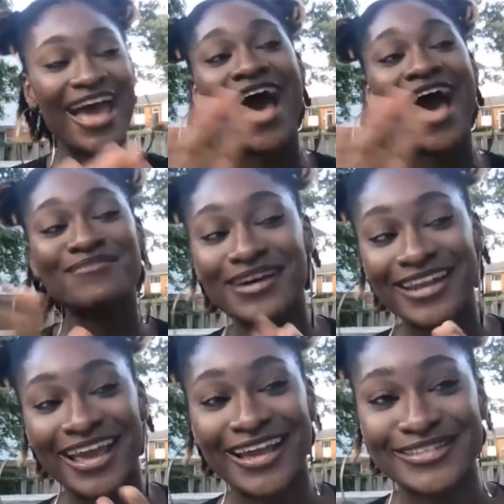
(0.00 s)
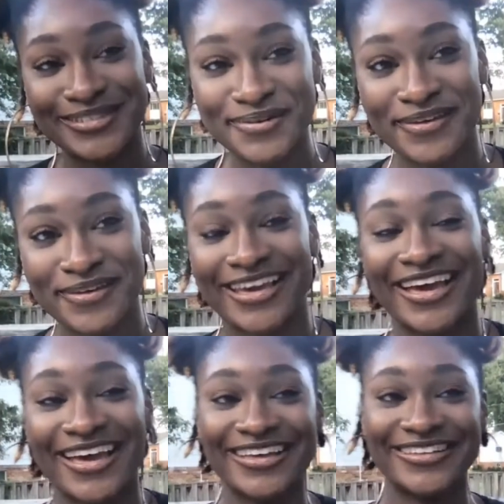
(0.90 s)
I'm going to answer
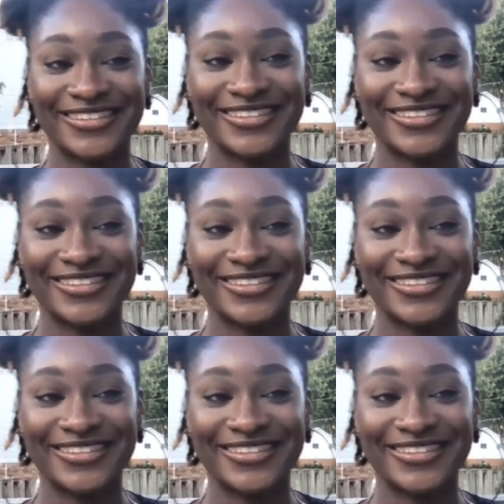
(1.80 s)
because